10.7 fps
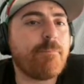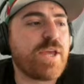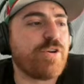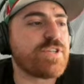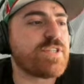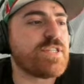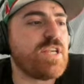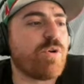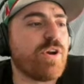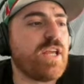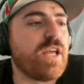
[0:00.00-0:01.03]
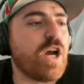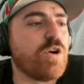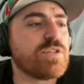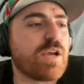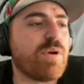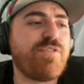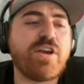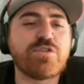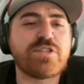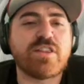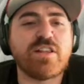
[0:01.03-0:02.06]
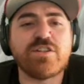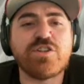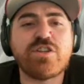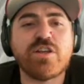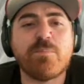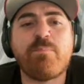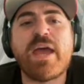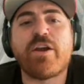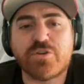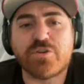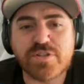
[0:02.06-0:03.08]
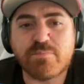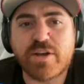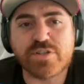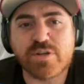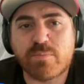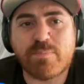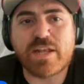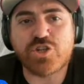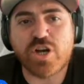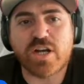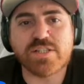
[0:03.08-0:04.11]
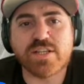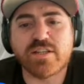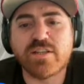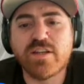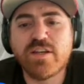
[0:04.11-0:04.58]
Curious to see where he goes. Like, what if he goes to the Bears and pairs up with Ben Johnson?